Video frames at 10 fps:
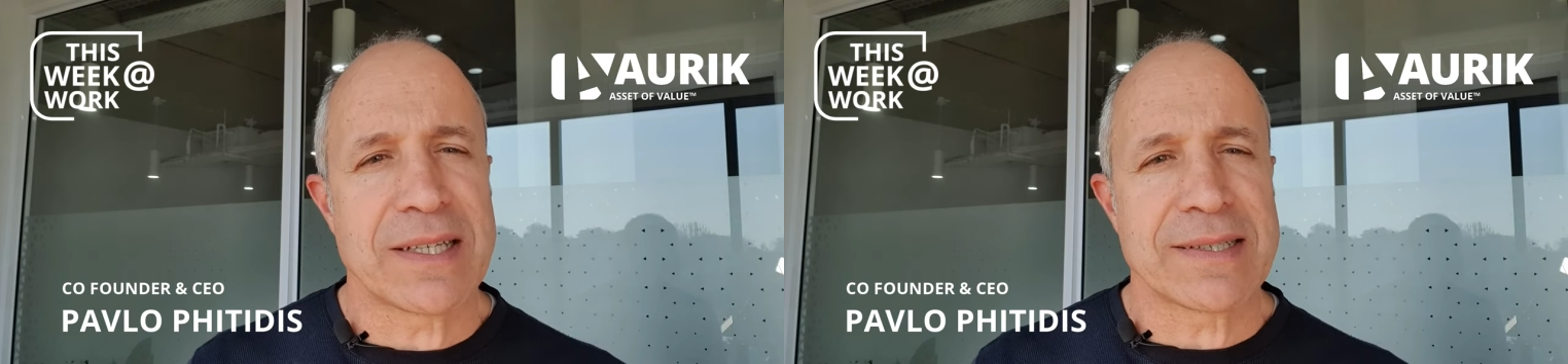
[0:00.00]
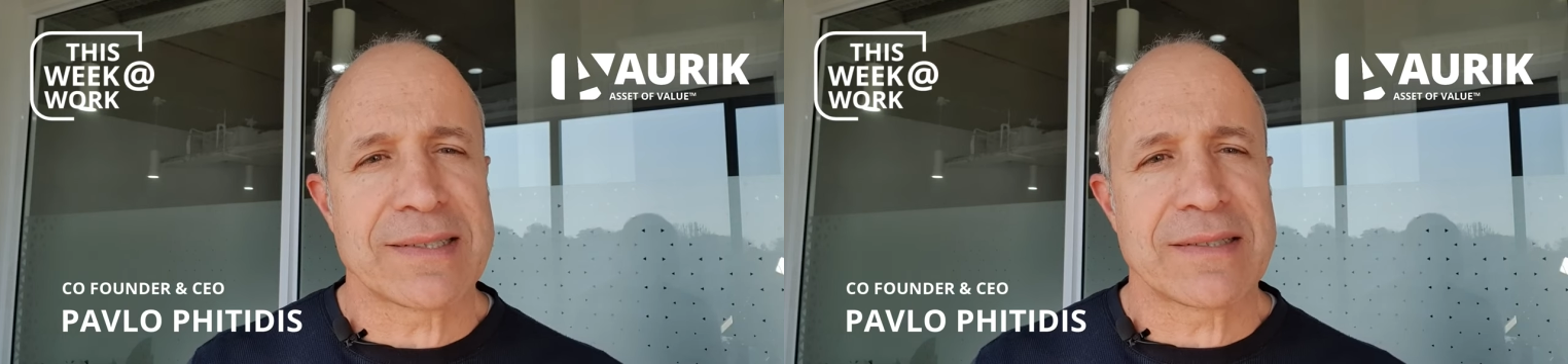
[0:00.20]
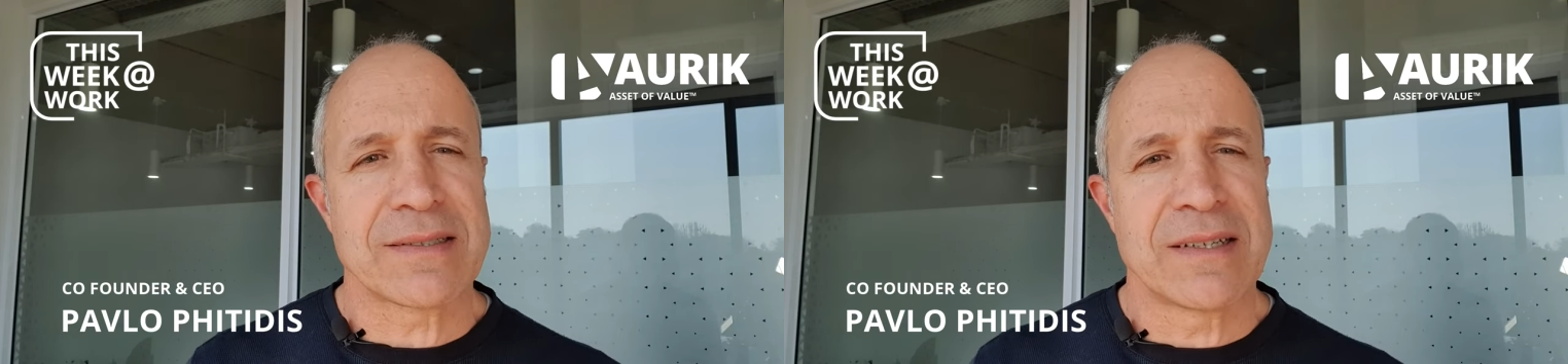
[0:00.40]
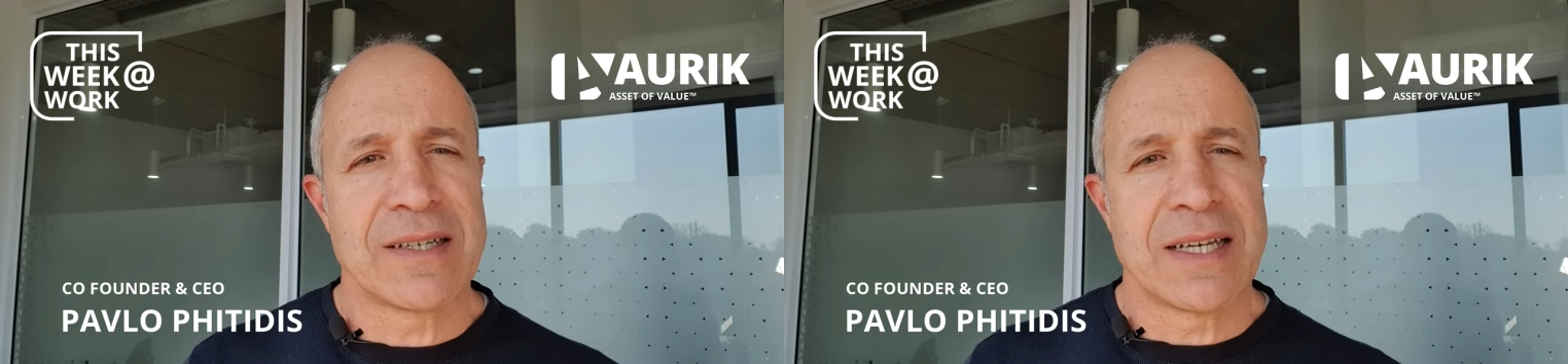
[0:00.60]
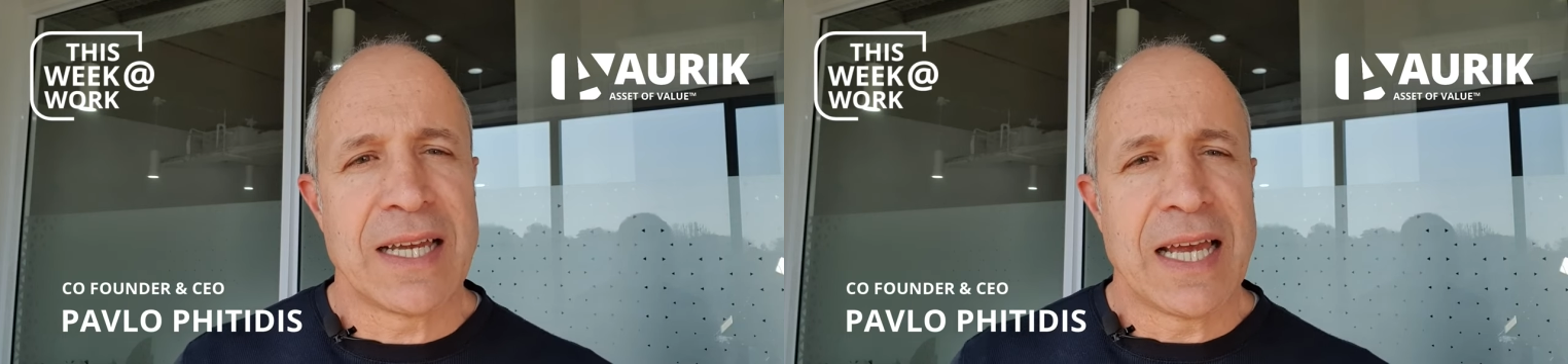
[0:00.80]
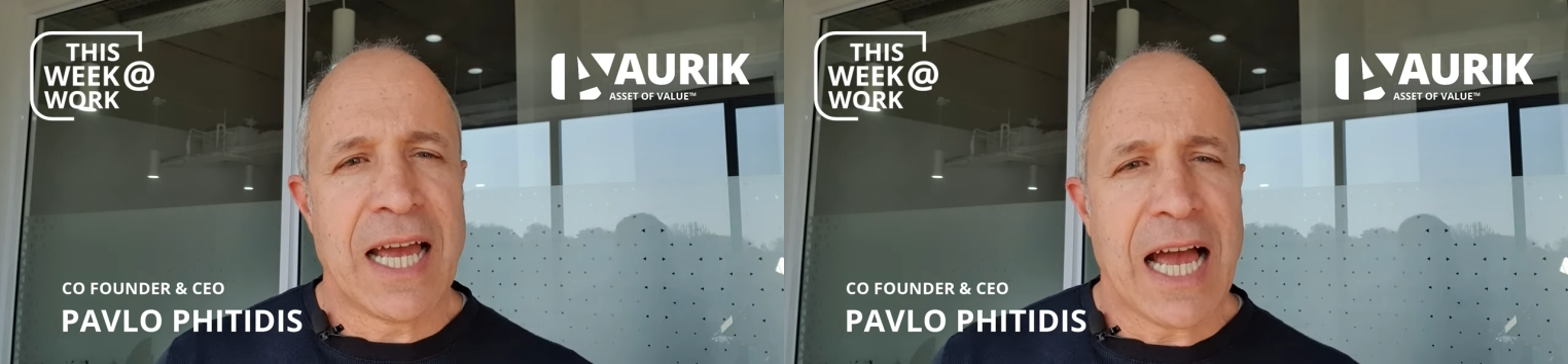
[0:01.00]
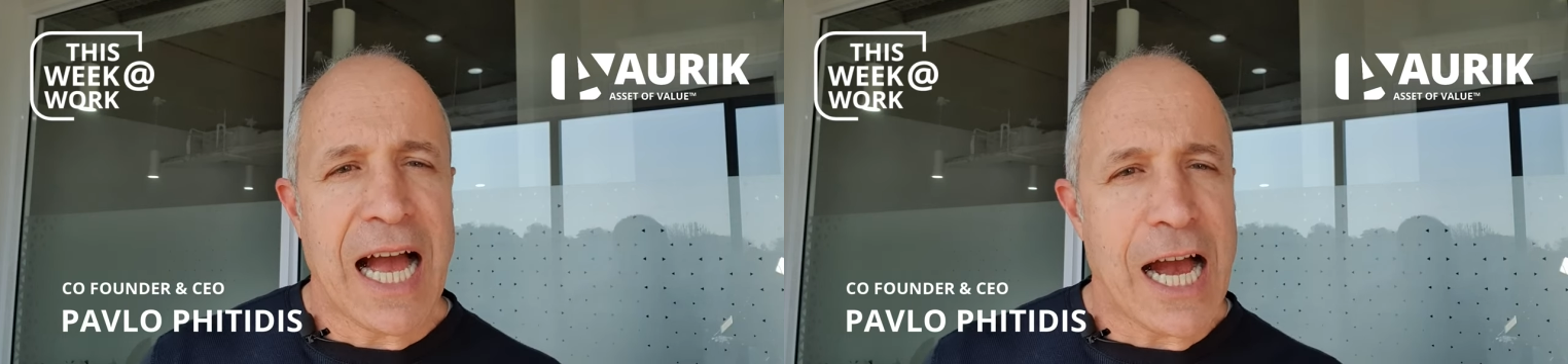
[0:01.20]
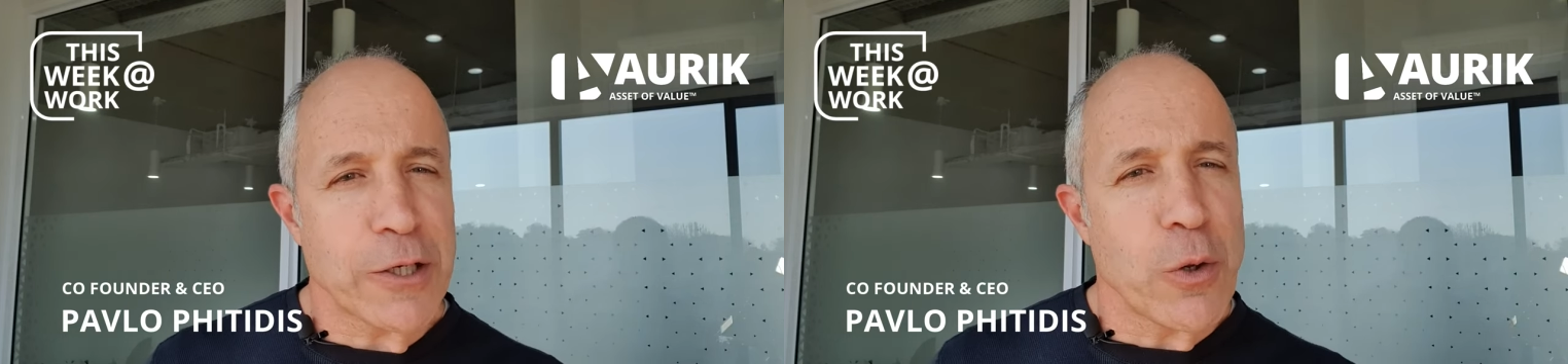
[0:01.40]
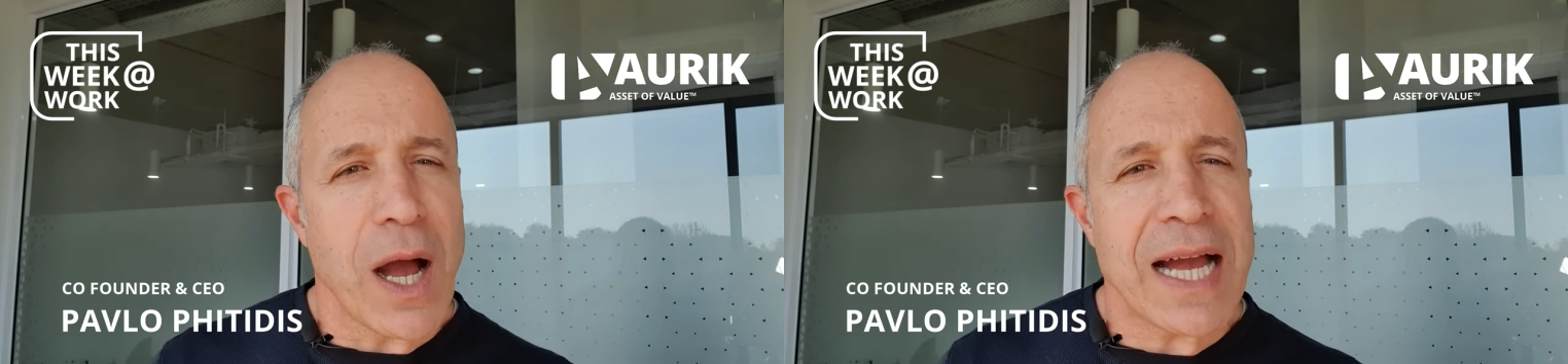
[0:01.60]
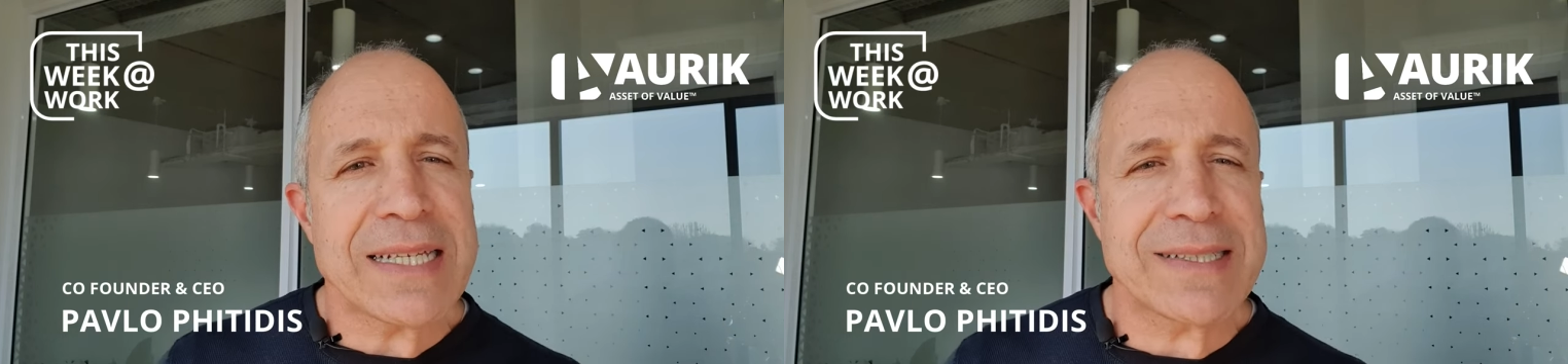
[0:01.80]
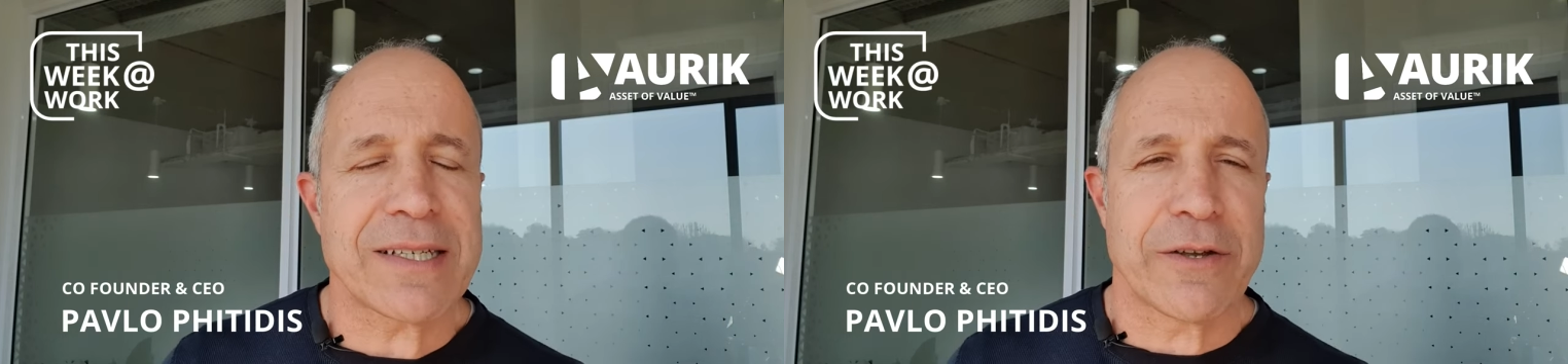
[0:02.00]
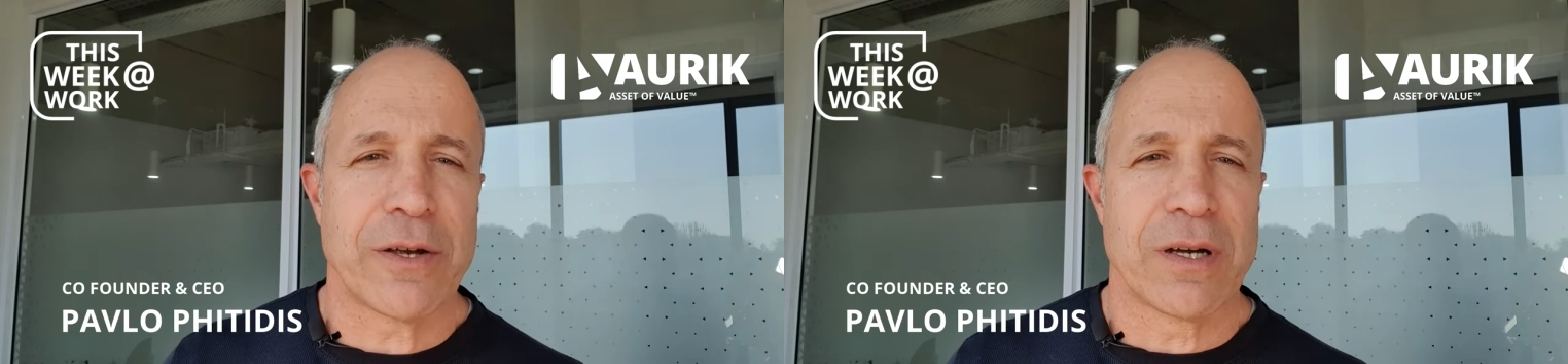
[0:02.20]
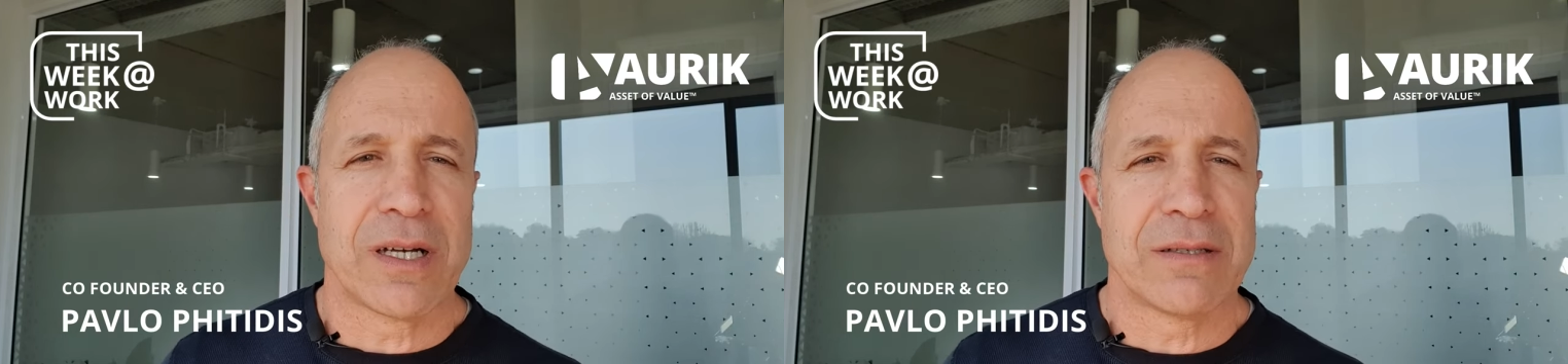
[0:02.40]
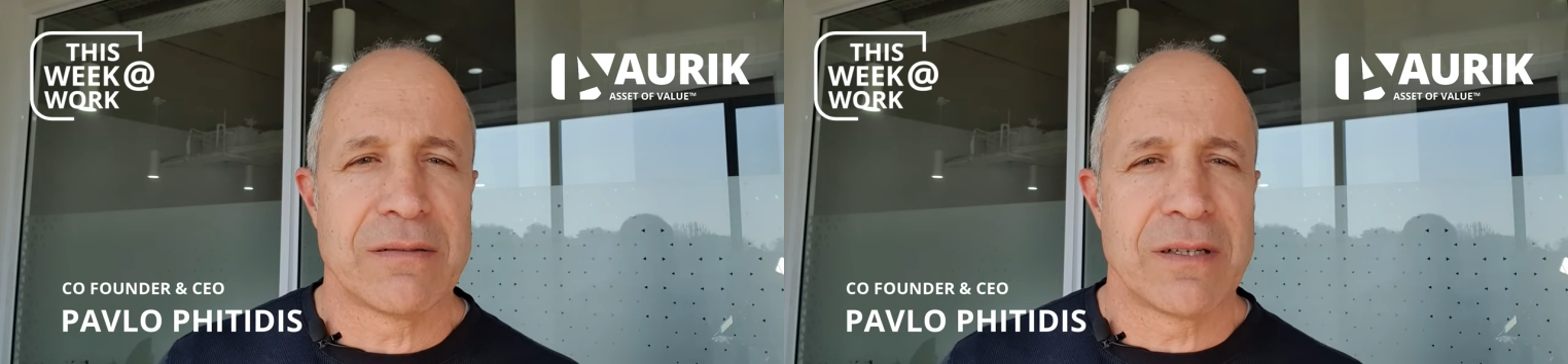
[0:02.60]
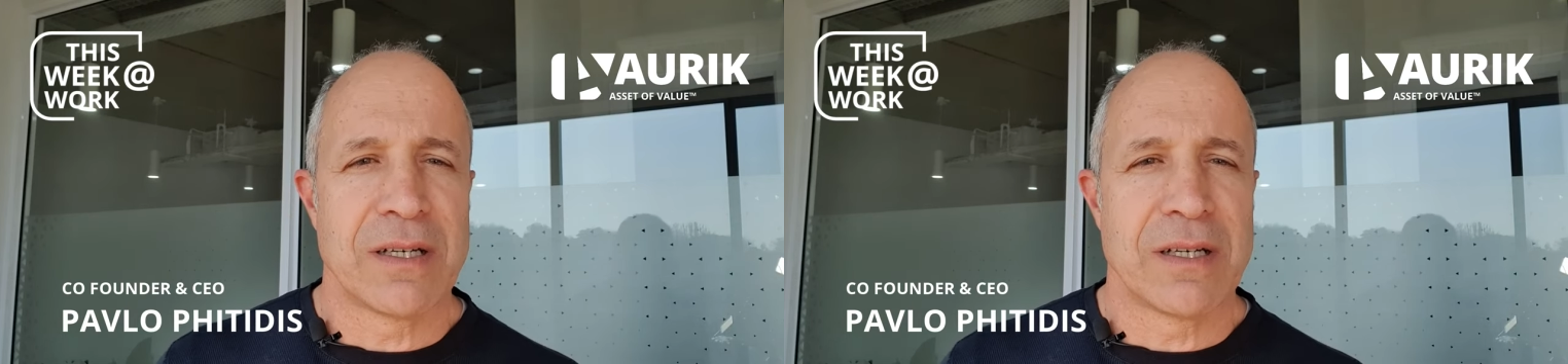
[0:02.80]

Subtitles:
this: how do I secure